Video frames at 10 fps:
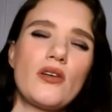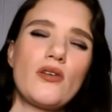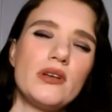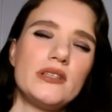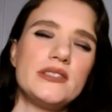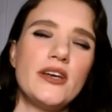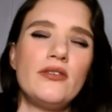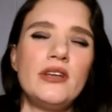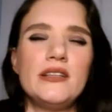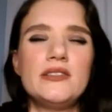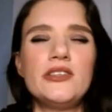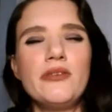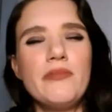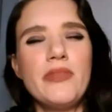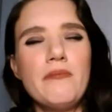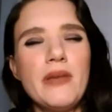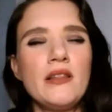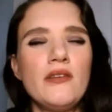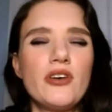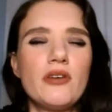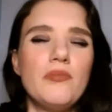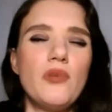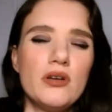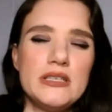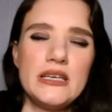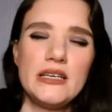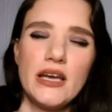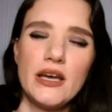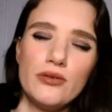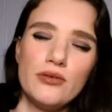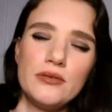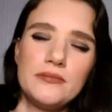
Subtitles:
going down into the middle of your body now.